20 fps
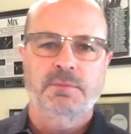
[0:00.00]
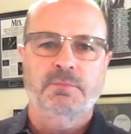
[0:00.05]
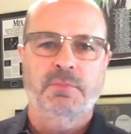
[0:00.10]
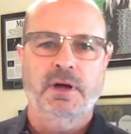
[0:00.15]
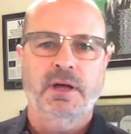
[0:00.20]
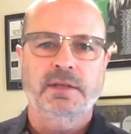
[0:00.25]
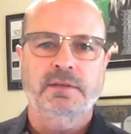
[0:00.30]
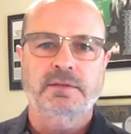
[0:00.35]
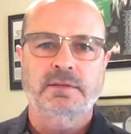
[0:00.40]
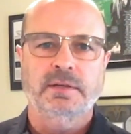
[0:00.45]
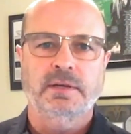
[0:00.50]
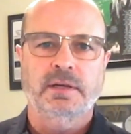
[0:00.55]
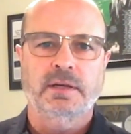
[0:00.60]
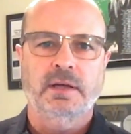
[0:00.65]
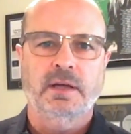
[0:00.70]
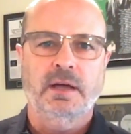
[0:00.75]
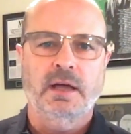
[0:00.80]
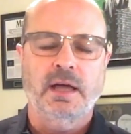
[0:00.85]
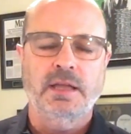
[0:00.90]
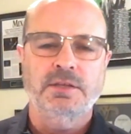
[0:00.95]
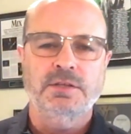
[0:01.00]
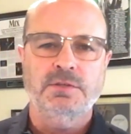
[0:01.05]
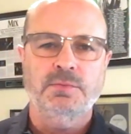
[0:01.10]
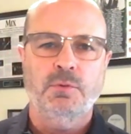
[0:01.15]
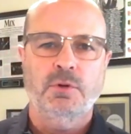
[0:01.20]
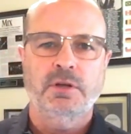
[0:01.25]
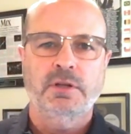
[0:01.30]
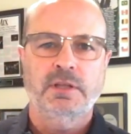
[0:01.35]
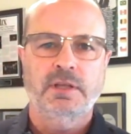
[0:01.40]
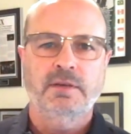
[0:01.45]
But I just
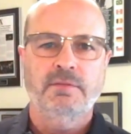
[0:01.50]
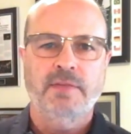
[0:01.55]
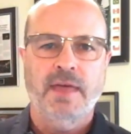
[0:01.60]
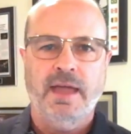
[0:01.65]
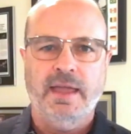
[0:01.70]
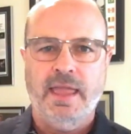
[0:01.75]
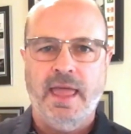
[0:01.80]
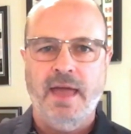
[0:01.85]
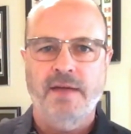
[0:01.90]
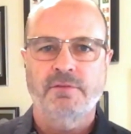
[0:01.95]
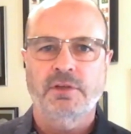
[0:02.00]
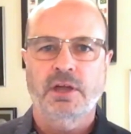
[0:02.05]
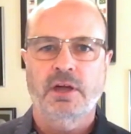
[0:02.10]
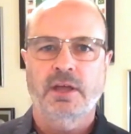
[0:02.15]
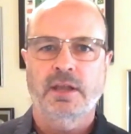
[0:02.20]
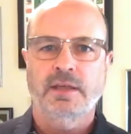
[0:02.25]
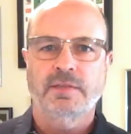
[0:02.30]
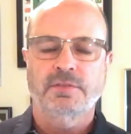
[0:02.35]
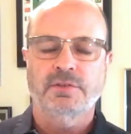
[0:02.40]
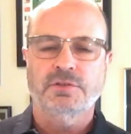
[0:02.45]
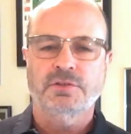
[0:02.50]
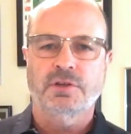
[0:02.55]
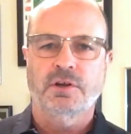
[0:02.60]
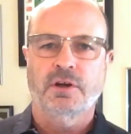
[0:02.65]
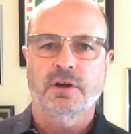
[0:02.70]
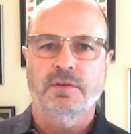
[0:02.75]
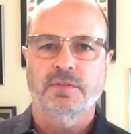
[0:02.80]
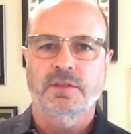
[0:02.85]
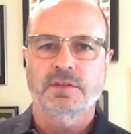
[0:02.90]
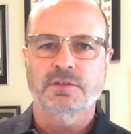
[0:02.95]
wanted to give that caveat at the
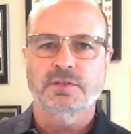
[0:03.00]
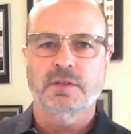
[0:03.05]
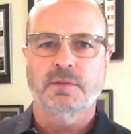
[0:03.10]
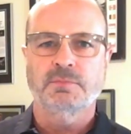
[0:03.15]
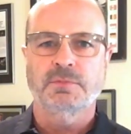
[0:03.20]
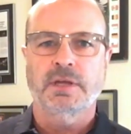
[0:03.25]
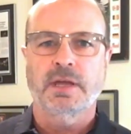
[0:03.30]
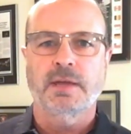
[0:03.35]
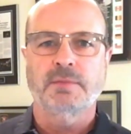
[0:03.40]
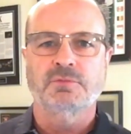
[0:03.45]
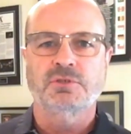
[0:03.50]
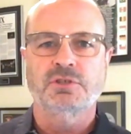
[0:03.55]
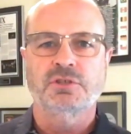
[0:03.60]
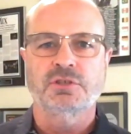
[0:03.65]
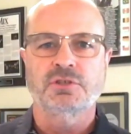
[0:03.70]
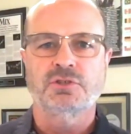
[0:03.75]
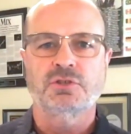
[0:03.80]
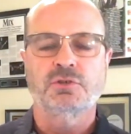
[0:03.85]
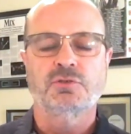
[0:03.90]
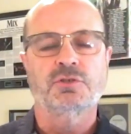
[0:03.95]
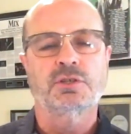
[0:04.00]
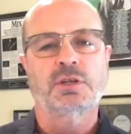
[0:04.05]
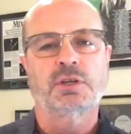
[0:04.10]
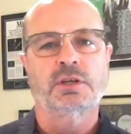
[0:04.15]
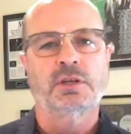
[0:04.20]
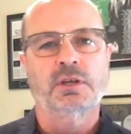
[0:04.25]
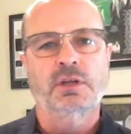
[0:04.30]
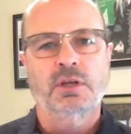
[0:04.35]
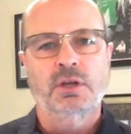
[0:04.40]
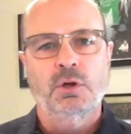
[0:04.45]
start that sometimes just
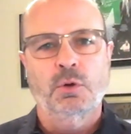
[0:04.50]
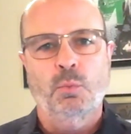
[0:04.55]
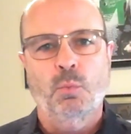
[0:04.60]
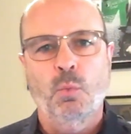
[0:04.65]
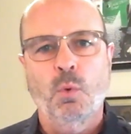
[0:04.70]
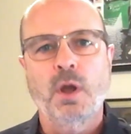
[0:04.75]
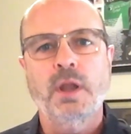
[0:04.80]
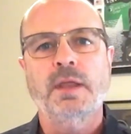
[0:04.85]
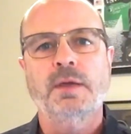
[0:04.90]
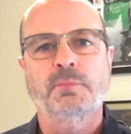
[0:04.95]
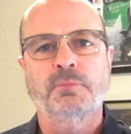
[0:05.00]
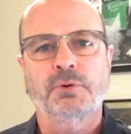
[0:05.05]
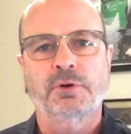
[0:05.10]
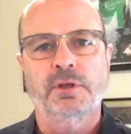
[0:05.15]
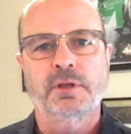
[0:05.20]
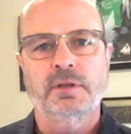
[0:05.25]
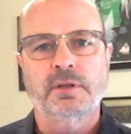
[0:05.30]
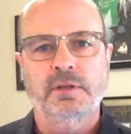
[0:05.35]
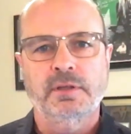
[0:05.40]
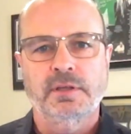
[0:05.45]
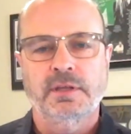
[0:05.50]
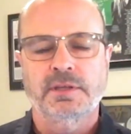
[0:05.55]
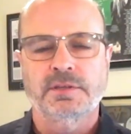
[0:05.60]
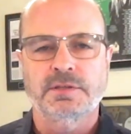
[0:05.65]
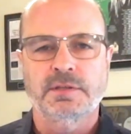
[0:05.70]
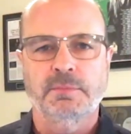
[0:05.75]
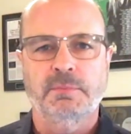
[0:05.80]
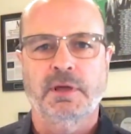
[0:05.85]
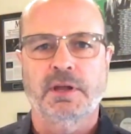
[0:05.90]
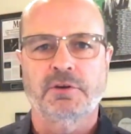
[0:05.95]
using one input
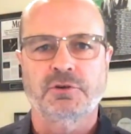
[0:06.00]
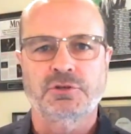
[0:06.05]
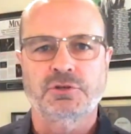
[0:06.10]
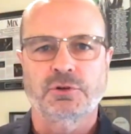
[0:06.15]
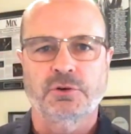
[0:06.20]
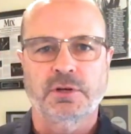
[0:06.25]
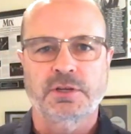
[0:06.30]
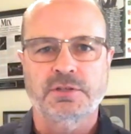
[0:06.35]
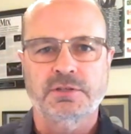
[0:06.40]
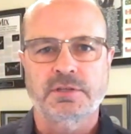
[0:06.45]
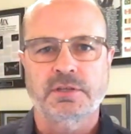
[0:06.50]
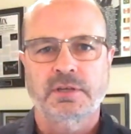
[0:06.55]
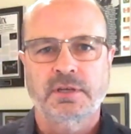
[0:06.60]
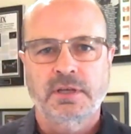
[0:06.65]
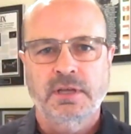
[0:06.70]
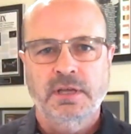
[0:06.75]
is the better choice.